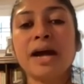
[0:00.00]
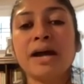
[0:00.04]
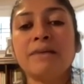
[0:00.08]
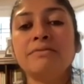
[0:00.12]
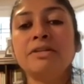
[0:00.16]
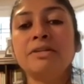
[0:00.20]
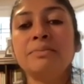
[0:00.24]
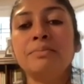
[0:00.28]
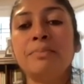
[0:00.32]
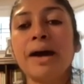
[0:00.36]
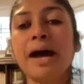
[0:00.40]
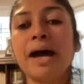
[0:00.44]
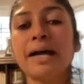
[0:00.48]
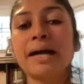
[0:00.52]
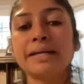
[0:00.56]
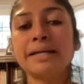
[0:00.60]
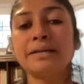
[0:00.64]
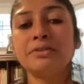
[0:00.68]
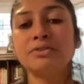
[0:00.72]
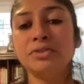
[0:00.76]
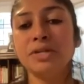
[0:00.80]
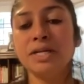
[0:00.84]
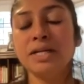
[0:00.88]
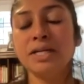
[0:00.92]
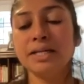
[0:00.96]
traveled back
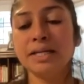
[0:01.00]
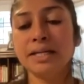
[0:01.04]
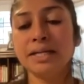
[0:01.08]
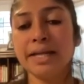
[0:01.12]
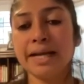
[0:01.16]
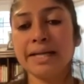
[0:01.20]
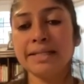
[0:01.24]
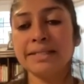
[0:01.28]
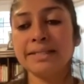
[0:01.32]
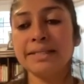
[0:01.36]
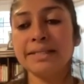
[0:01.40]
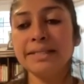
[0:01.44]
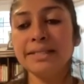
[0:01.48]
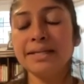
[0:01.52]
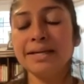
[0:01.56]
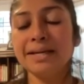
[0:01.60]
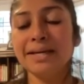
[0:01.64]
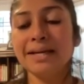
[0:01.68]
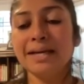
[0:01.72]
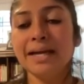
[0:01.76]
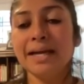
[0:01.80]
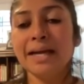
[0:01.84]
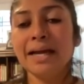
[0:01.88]
and reconnected.